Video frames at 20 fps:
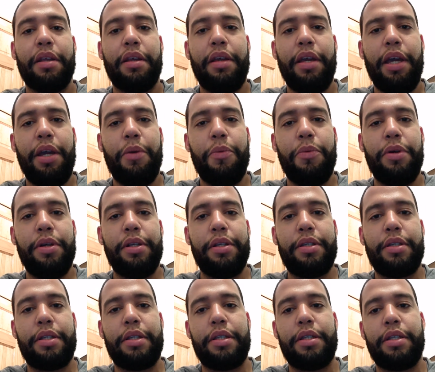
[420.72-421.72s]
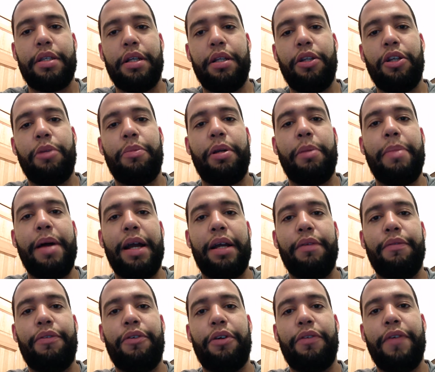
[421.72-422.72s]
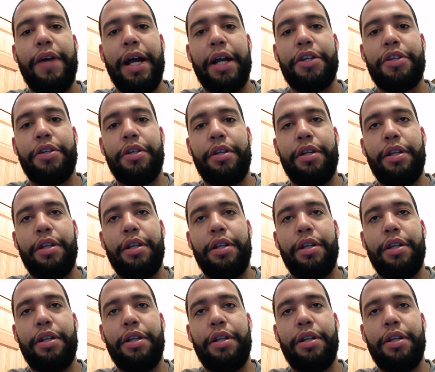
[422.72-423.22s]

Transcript: It was a little bit of back and forth action.